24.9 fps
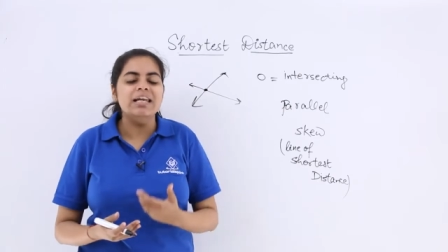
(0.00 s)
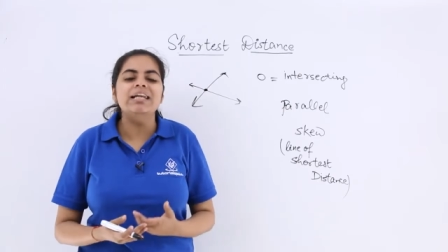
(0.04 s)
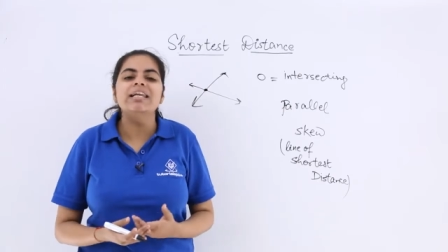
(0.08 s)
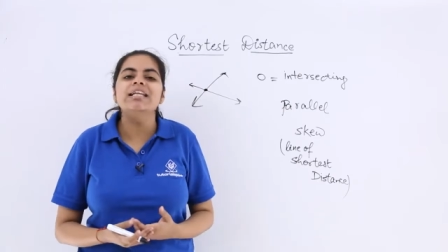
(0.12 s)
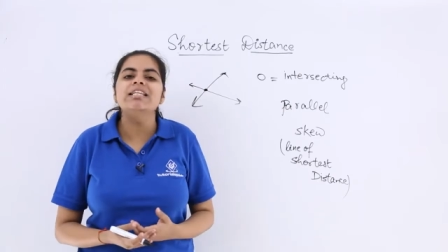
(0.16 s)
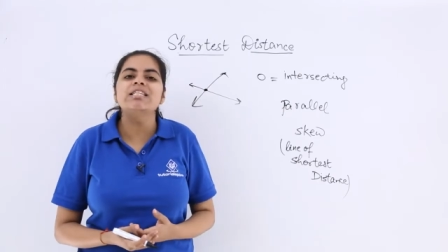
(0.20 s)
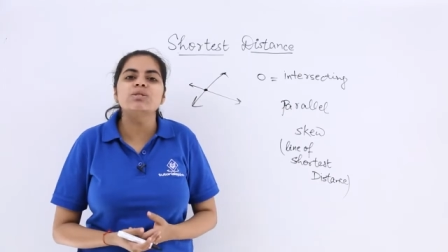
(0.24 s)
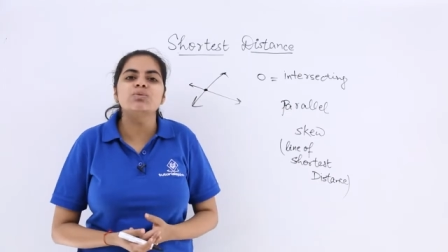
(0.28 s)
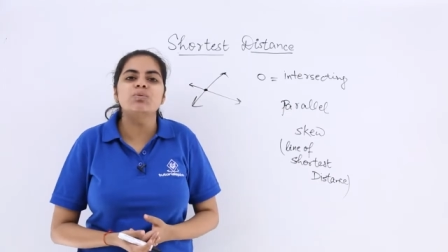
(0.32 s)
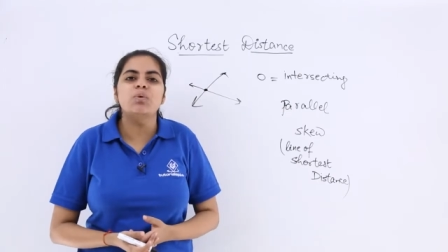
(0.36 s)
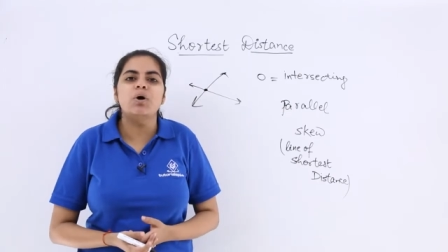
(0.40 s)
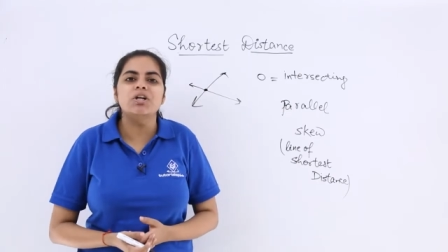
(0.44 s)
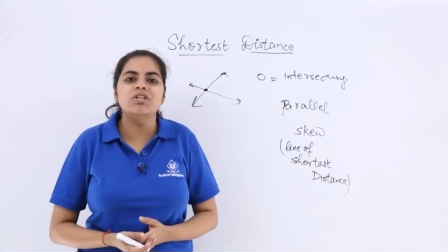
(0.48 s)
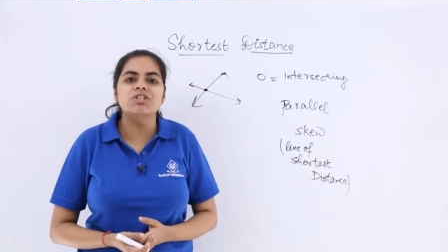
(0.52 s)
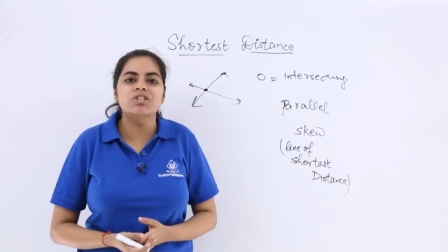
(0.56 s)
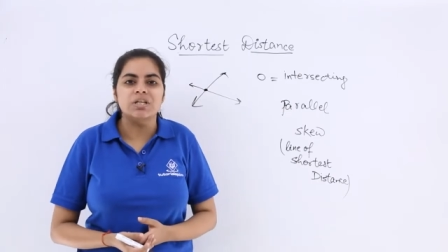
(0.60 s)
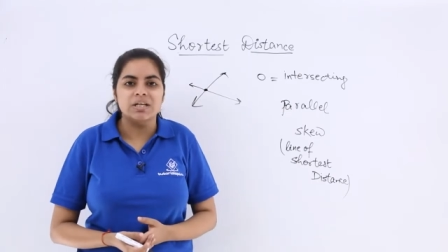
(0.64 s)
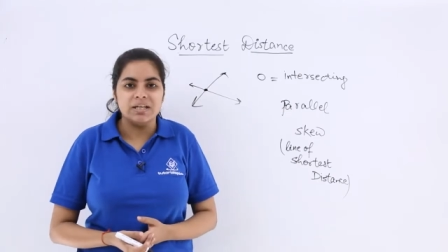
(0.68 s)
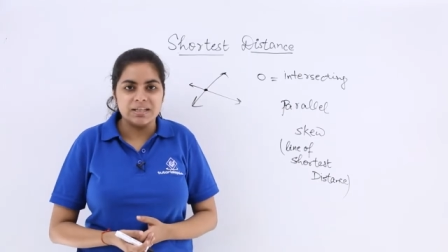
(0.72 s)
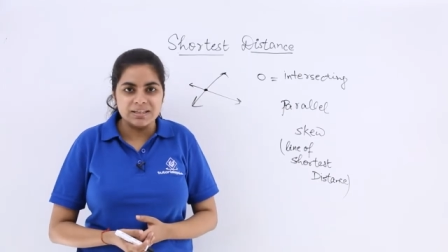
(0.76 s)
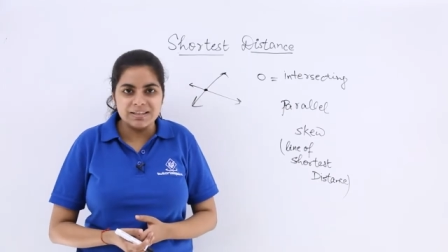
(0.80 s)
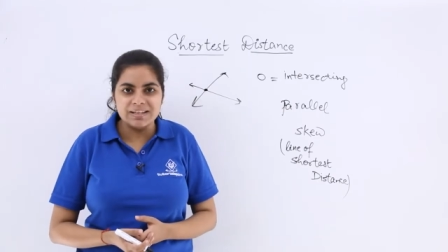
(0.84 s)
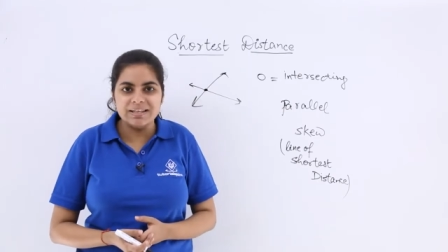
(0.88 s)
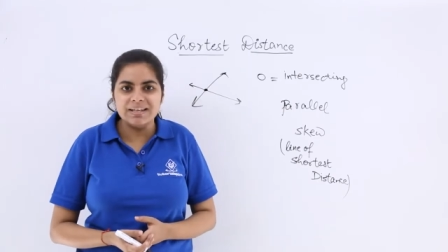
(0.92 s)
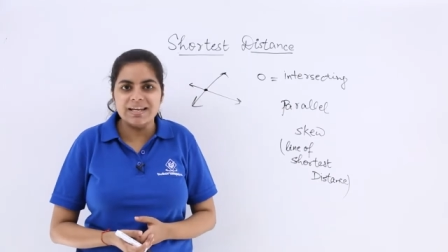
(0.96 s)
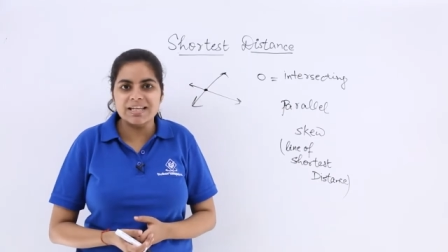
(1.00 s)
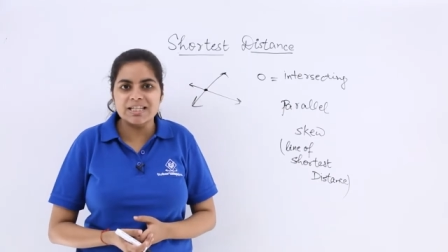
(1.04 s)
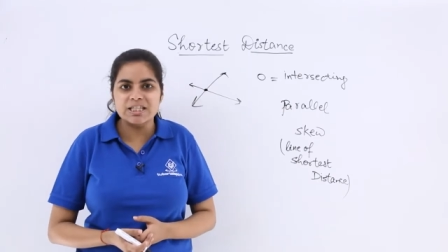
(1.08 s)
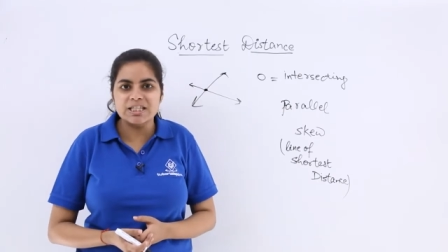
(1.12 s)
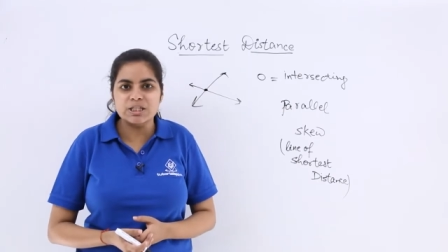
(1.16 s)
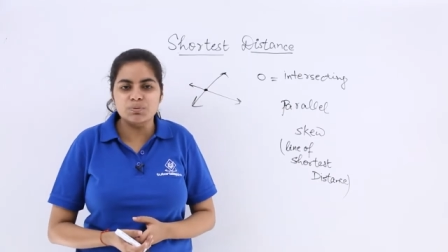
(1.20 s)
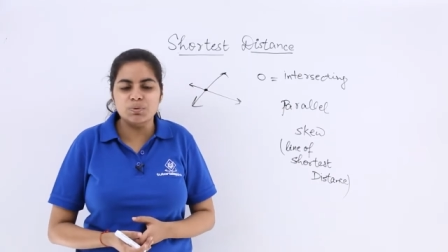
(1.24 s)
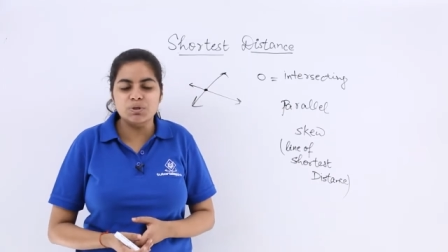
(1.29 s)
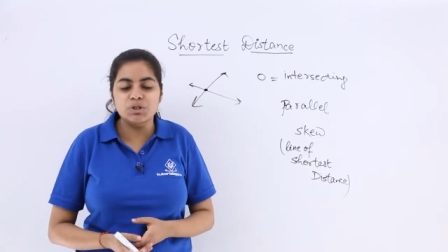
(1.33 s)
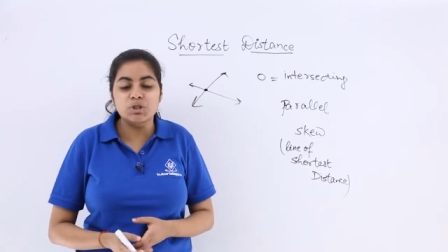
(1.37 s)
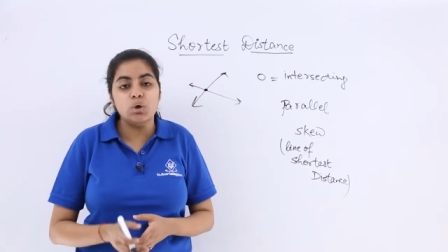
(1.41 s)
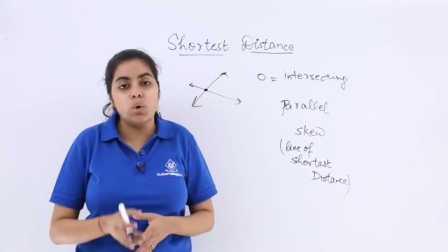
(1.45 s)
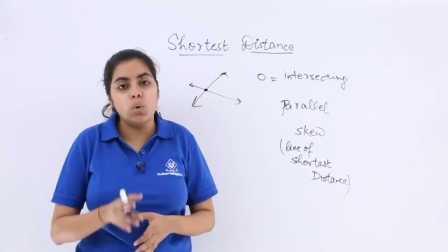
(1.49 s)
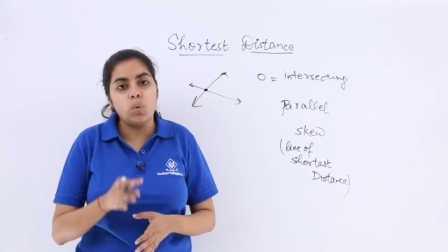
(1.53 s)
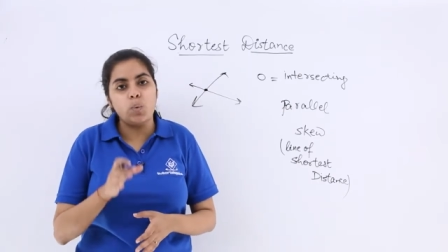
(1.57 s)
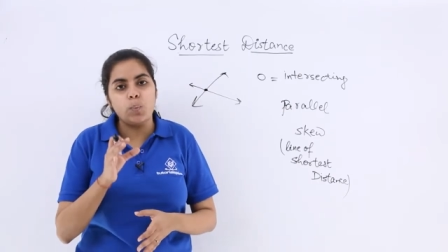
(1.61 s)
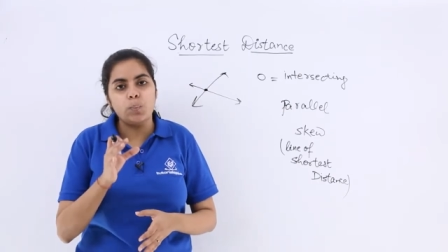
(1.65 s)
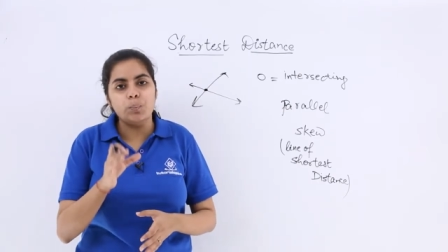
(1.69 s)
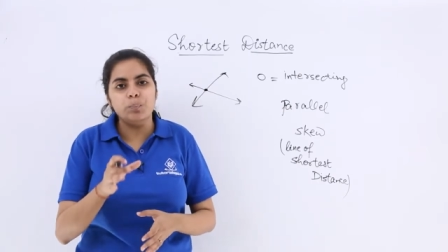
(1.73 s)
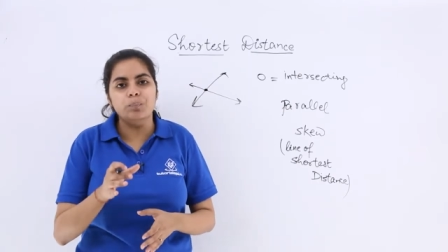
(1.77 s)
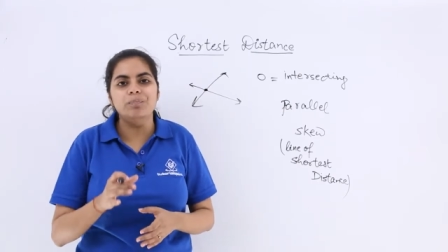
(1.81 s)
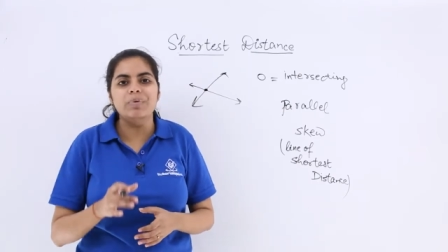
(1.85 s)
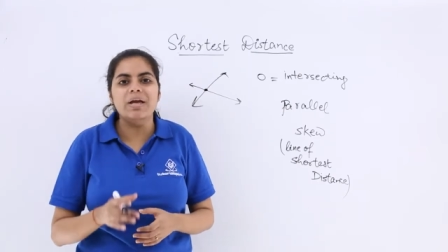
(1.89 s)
let's watch the next video